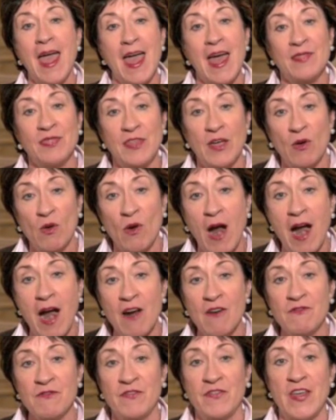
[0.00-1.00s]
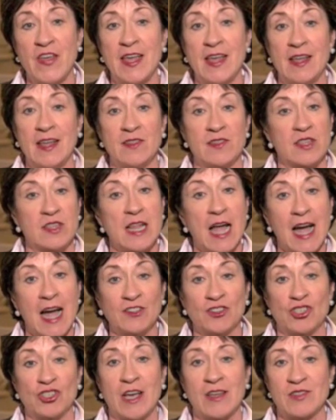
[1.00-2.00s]
And there are fees,
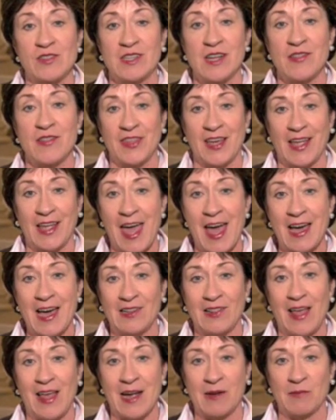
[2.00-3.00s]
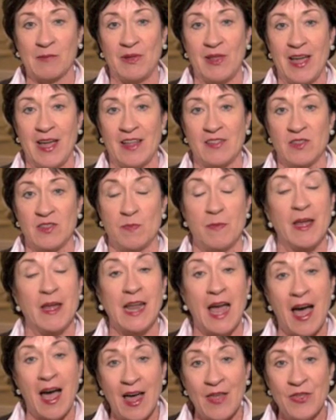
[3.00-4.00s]
not just on the Cadillac plans,
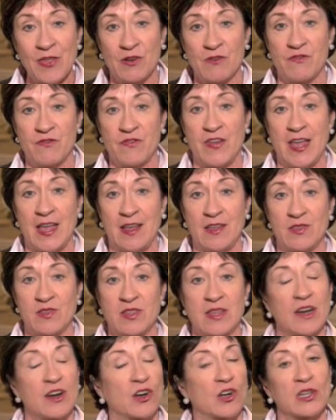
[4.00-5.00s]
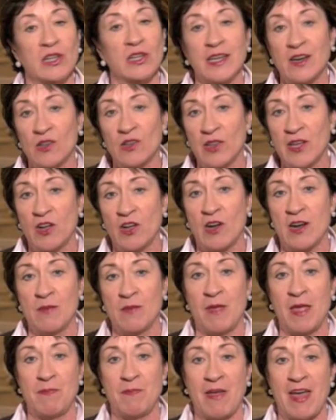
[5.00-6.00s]
but other fees that are clearly going
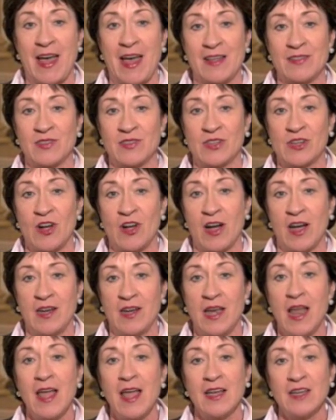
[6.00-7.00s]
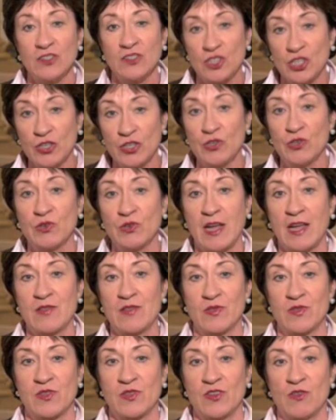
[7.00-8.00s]
to be passed on to
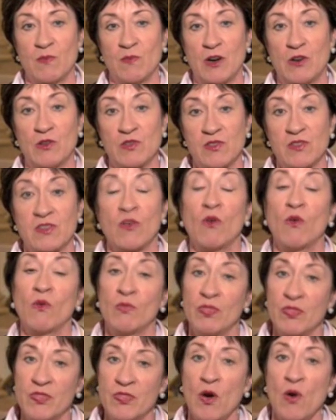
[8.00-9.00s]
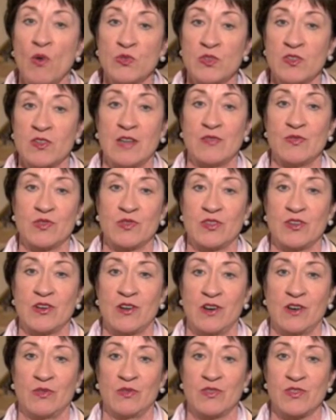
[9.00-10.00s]
consumers. So those
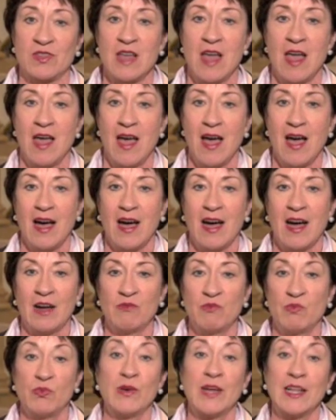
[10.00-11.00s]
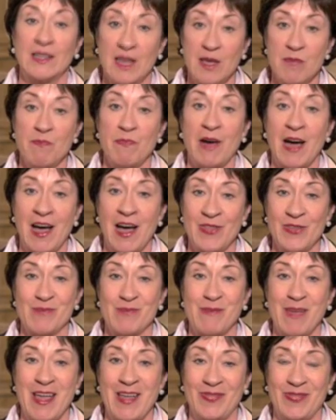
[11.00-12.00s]
concerns really
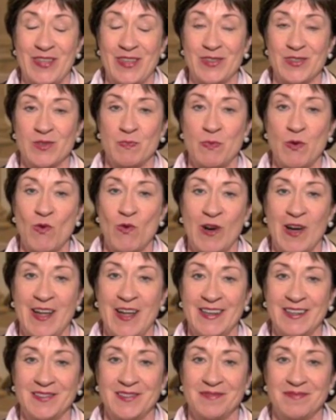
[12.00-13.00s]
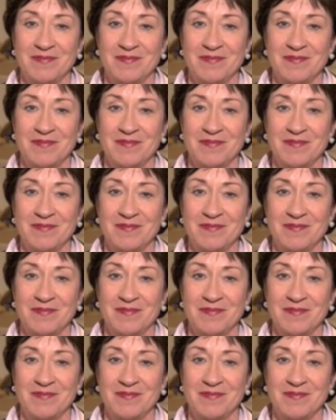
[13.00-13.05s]
bother me at this point.